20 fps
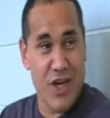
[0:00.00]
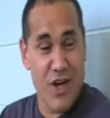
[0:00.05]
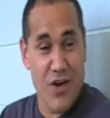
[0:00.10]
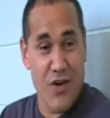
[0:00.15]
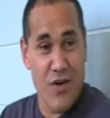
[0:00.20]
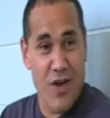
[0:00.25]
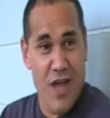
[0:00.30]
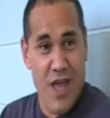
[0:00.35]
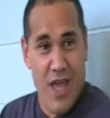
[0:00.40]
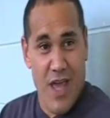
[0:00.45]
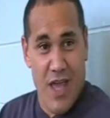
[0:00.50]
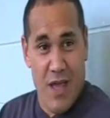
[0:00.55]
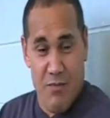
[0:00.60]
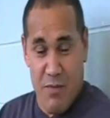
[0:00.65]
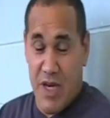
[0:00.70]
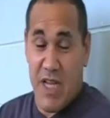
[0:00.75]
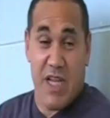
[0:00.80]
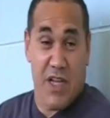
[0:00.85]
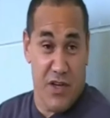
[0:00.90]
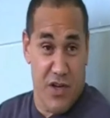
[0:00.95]
you know.
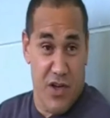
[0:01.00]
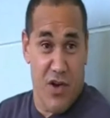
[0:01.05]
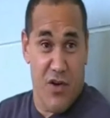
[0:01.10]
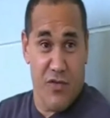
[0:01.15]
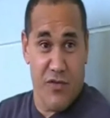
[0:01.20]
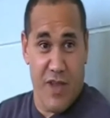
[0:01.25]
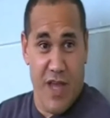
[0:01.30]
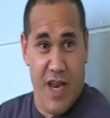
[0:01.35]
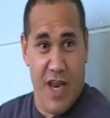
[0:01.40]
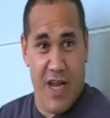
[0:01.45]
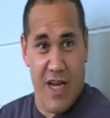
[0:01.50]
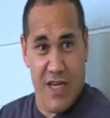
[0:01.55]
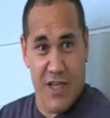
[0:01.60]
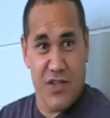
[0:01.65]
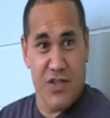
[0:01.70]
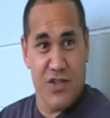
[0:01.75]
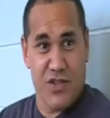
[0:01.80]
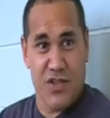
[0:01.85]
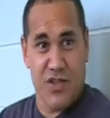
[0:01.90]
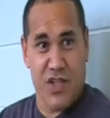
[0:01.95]
But he had known that I
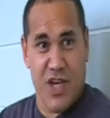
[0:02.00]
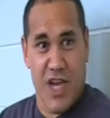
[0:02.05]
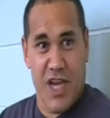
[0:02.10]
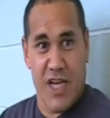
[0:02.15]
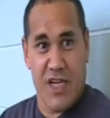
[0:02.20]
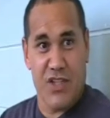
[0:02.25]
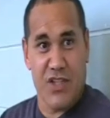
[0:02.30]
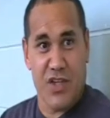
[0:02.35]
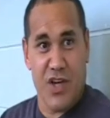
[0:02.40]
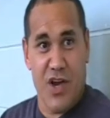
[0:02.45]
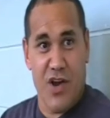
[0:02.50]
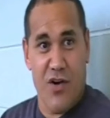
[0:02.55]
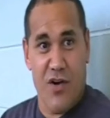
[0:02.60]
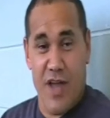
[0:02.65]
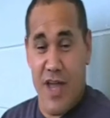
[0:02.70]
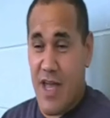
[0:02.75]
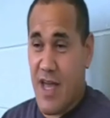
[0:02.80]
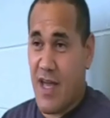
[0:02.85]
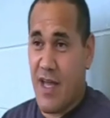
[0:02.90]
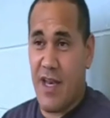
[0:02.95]
changed, you know,
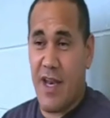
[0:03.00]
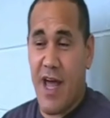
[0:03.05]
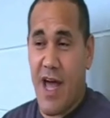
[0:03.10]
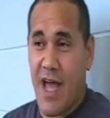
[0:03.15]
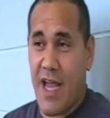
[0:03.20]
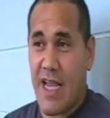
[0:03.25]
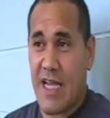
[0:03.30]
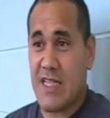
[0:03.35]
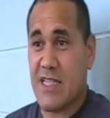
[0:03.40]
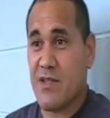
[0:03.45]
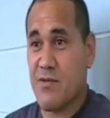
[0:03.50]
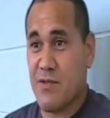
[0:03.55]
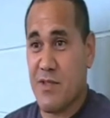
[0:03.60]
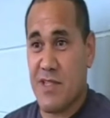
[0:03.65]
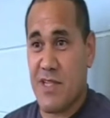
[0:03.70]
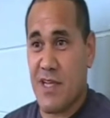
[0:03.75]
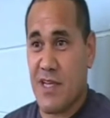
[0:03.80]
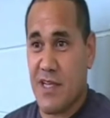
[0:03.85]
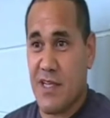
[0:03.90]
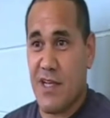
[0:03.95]
and I guess it
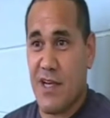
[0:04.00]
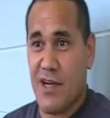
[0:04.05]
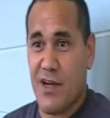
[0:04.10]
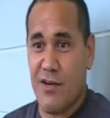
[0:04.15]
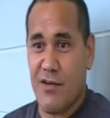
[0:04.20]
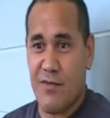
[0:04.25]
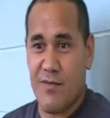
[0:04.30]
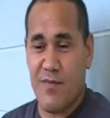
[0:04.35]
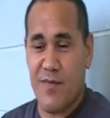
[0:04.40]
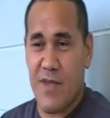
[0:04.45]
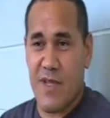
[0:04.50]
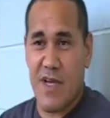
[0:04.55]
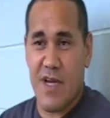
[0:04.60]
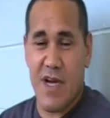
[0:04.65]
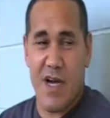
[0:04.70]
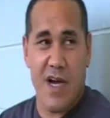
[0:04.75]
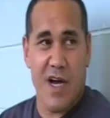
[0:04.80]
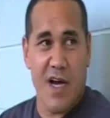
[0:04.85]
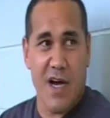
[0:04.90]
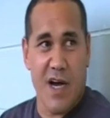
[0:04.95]
was you know,
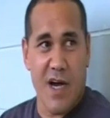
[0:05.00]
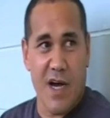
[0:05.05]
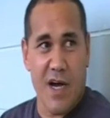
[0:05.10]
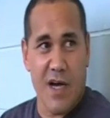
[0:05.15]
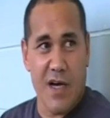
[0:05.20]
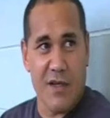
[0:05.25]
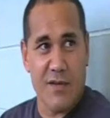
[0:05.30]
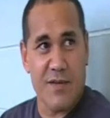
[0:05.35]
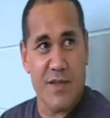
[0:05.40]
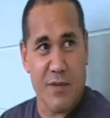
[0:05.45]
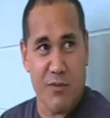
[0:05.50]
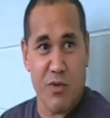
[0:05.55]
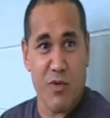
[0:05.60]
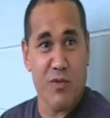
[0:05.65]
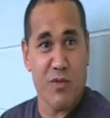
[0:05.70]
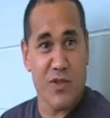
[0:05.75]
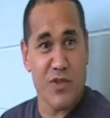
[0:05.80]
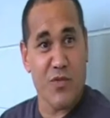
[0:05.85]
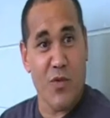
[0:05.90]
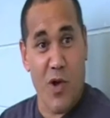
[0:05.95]

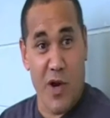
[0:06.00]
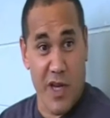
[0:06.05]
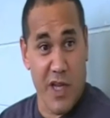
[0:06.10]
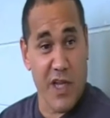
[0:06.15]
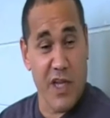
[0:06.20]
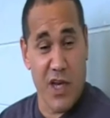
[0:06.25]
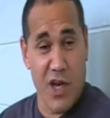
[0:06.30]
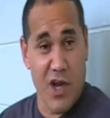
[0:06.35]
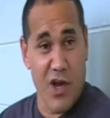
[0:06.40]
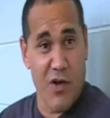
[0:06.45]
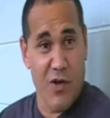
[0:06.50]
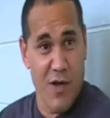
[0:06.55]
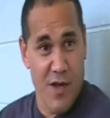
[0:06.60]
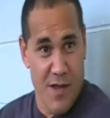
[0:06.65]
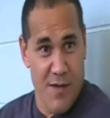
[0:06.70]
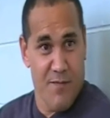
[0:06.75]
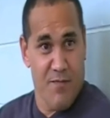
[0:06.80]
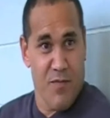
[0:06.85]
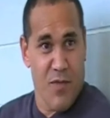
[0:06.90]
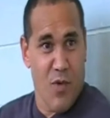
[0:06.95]
someone was wanting me
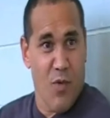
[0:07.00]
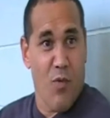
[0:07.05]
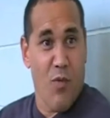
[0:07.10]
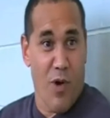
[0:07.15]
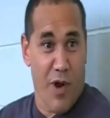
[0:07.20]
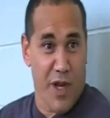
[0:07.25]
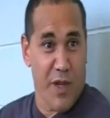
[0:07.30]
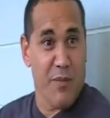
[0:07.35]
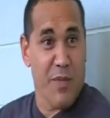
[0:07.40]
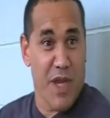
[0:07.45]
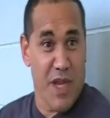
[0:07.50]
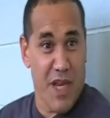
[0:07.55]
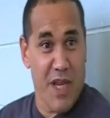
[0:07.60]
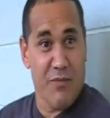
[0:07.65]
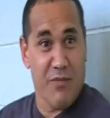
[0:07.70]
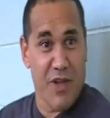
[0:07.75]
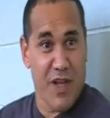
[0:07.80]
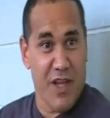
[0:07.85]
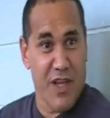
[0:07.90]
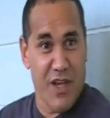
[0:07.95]
and
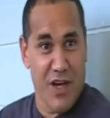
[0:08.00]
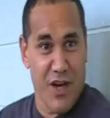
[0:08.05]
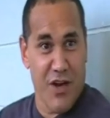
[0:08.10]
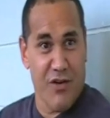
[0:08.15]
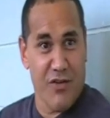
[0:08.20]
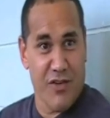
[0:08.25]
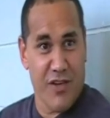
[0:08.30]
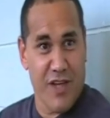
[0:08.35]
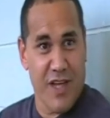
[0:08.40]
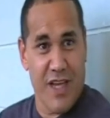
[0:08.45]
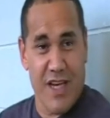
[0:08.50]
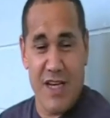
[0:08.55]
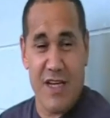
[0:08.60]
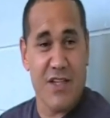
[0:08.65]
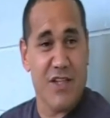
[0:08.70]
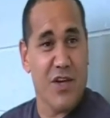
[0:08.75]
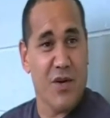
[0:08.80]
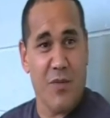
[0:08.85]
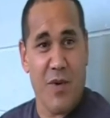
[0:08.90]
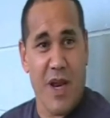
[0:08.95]
him to, you know, to get
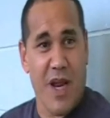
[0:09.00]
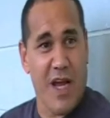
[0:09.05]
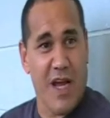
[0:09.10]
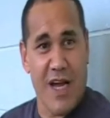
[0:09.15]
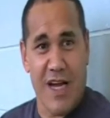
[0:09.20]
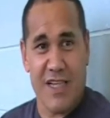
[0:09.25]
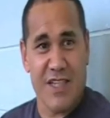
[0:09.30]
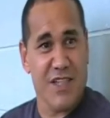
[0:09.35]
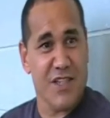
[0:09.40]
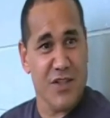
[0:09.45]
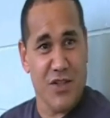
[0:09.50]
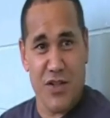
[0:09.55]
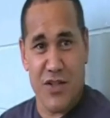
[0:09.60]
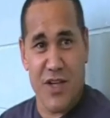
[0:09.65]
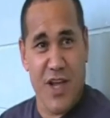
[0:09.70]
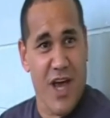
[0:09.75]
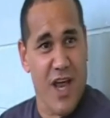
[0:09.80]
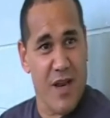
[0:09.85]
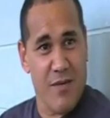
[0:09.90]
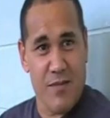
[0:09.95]
into it. But I just
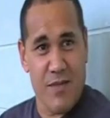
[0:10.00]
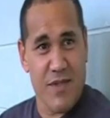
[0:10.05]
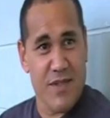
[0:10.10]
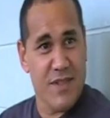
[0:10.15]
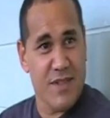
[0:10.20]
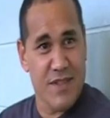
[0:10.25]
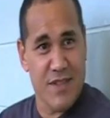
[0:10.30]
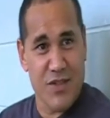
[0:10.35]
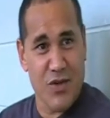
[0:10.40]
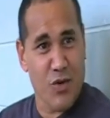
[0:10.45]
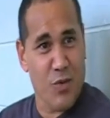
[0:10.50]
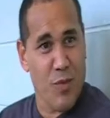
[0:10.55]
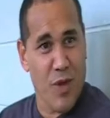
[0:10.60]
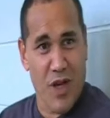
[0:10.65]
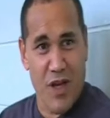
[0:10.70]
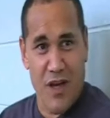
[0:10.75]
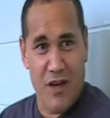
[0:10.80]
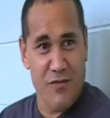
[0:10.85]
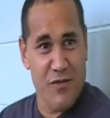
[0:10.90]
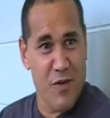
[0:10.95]
looked at him, told him
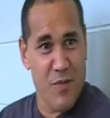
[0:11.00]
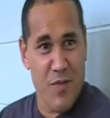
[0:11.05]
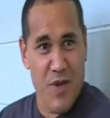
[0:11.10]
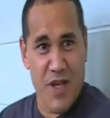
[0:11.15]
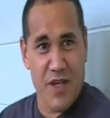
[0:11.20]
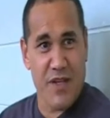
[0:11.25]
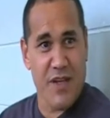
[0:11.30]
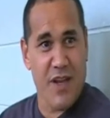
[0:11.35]
I loved him,